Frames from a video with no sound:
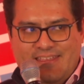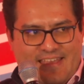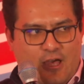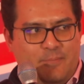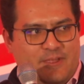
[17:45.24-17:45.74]

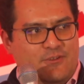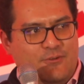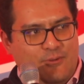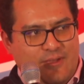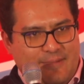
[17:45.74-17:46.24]
helping
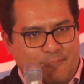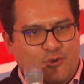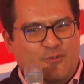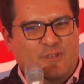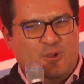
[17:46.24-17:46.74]
you
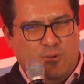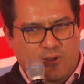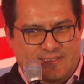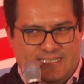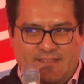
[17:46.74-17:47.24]
improve the
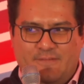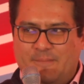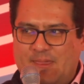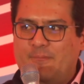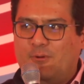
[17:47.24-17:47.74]
quality of the
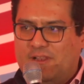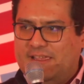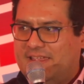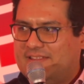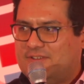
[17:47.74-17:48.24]
people
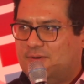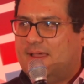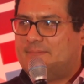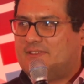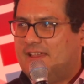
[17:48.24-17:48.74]
clicking to your
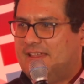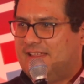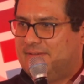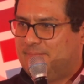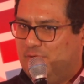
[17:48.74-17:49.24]
website
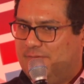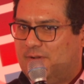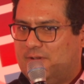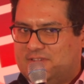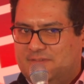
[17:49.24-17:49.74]
and improve your
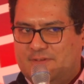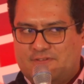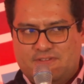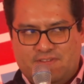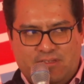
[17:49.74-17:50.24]
cost
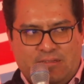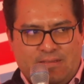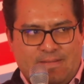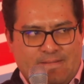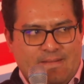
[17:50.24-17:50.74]
efficiency,
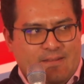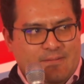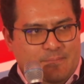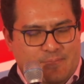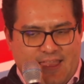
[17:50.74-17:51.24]

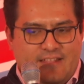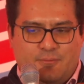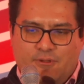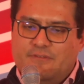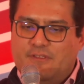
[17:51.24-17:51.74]
that's
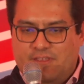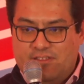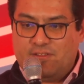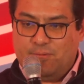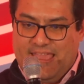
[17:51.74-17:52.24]
one of the
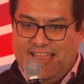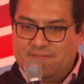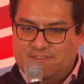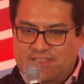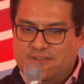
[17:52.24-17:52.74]
things that we have
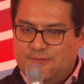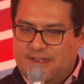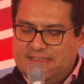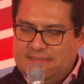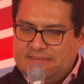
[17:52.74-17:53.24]
seen
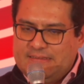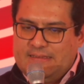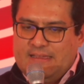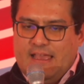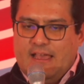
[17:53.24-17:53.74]
already.
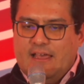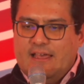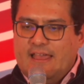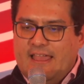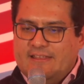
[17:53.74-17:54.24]

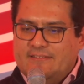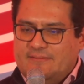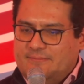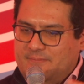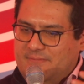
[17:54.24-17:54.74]
And
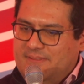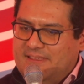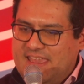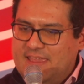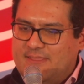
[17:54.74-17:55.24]
the
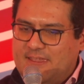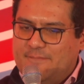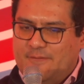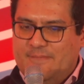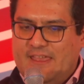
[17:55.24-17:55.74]
key thing
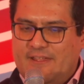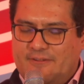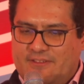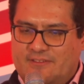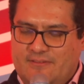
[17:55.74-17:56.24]
from
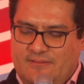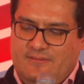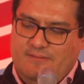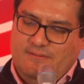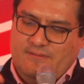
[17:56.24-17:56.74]
there is
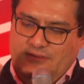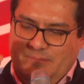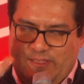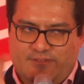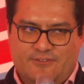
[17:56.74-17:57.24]
the
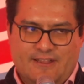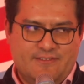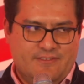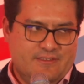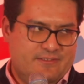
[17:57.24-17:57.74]
bid
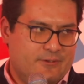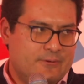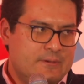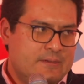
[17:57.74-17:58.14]
strategy. So